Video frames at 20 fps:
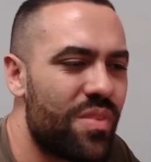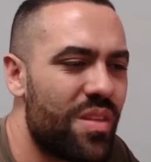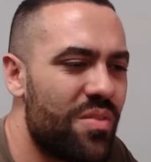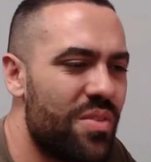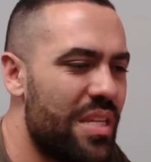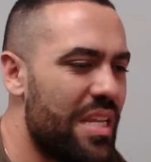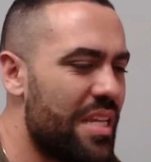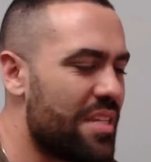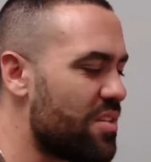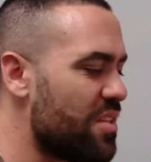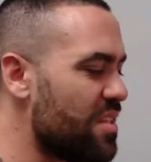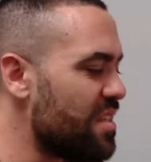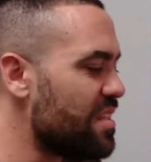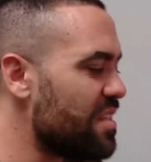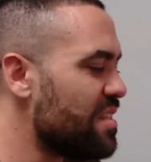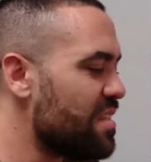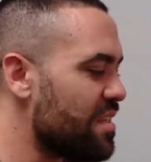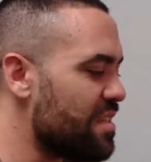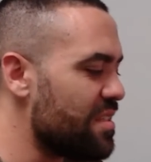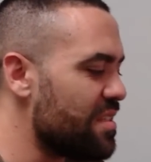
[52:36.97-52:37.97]
yes,
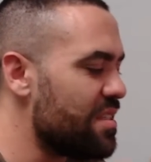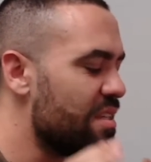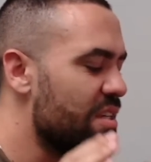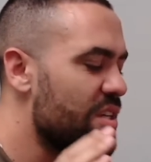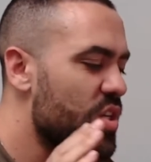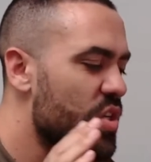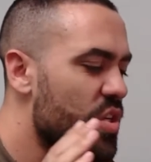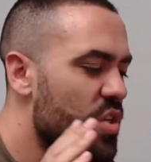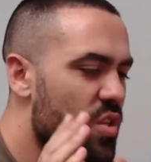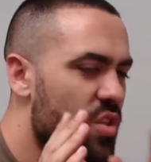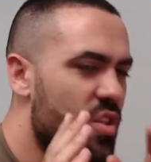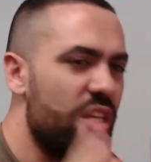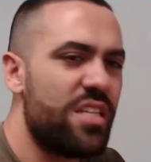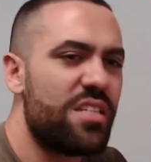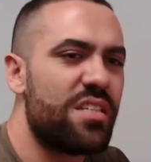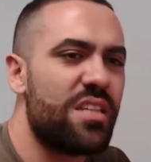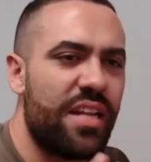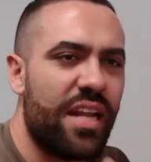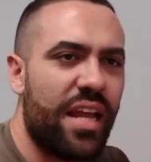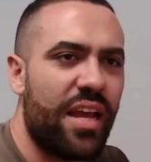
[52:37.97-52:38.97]

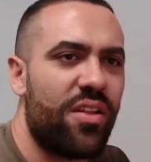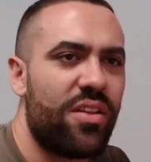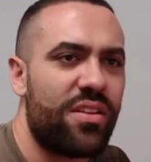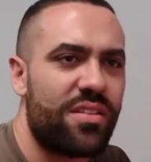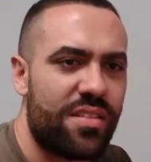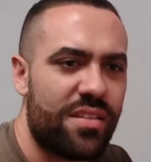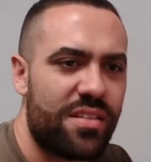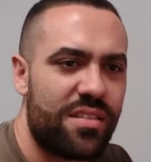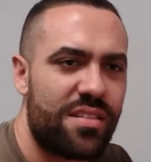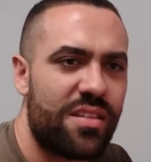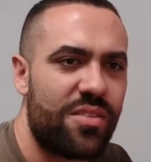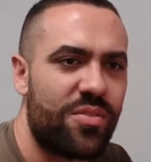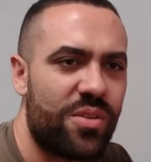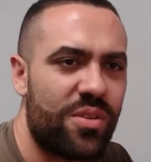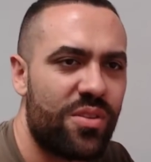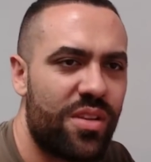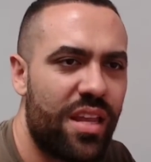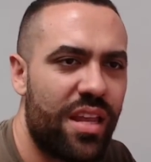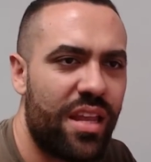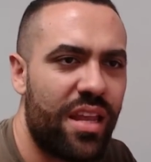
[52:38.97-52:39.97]
this analysis that we're
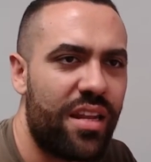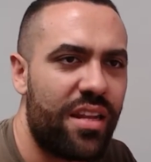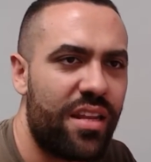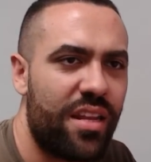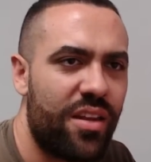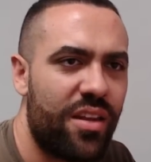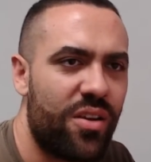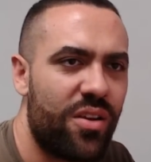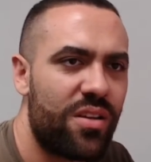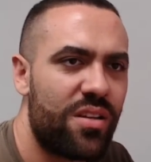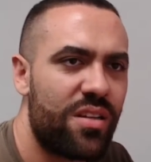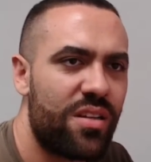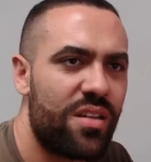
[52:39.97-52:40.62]
looking at here